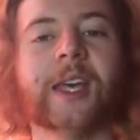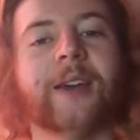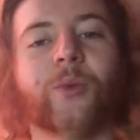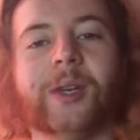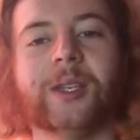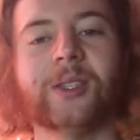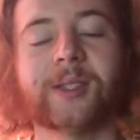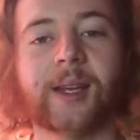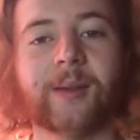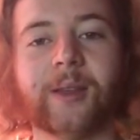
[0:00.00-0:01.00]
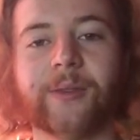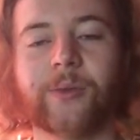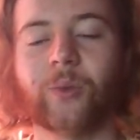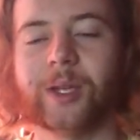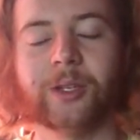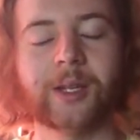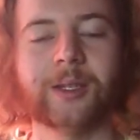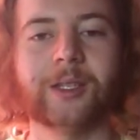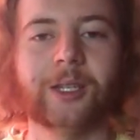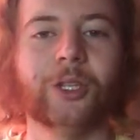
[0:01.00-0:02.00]
if we
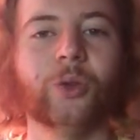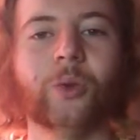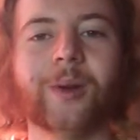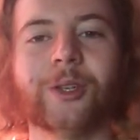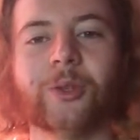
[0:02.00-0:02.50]
continue